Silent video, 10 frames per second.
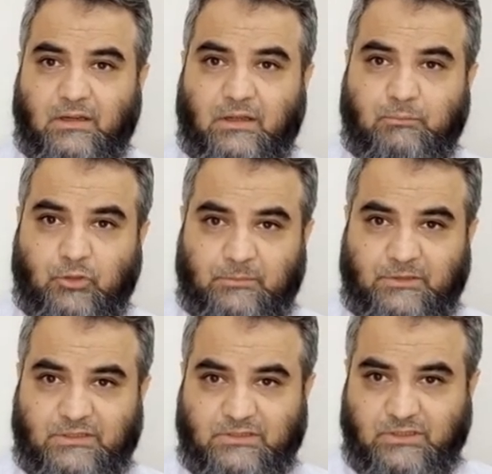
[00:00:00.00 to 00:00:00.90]
a
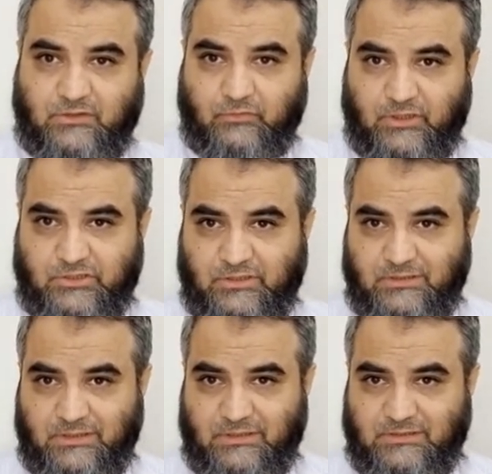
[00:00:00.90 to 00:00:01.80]
polymerase chain
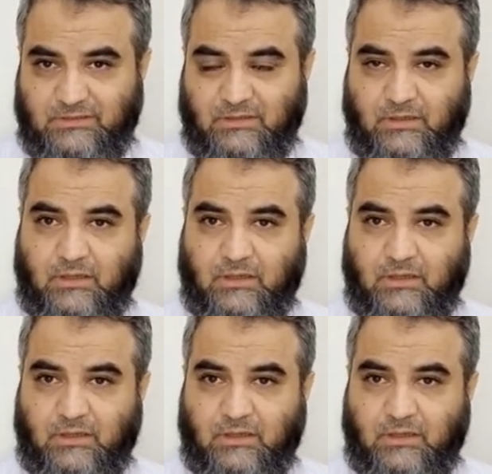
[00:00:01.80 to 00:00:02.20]
reaction test,